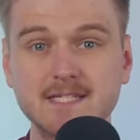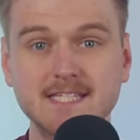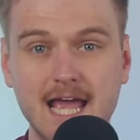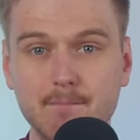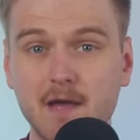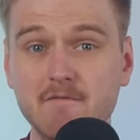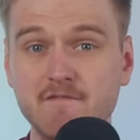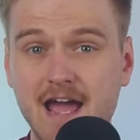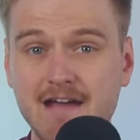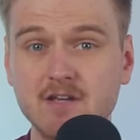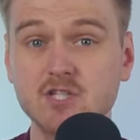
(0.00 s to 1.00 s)
beset by
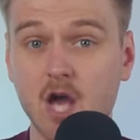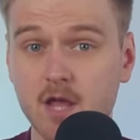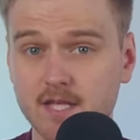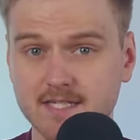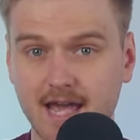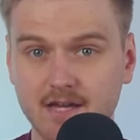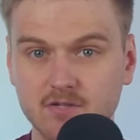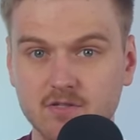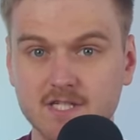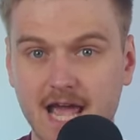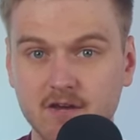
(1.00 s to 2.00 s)
various other
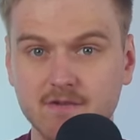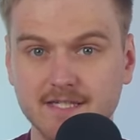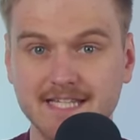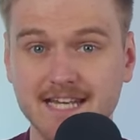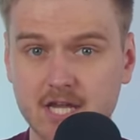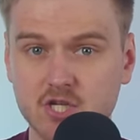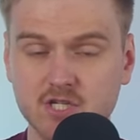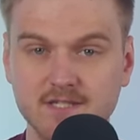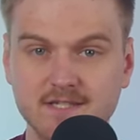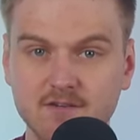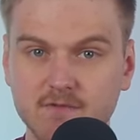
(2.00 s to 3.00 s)
scandals and
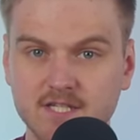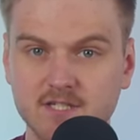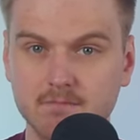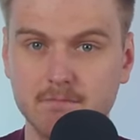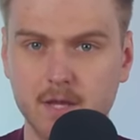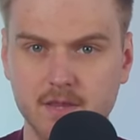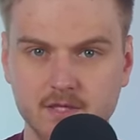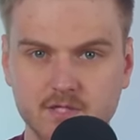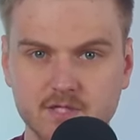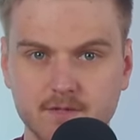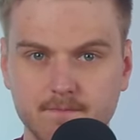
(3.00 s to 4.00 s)
resignations in recent
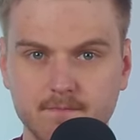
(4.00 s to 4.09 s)
months.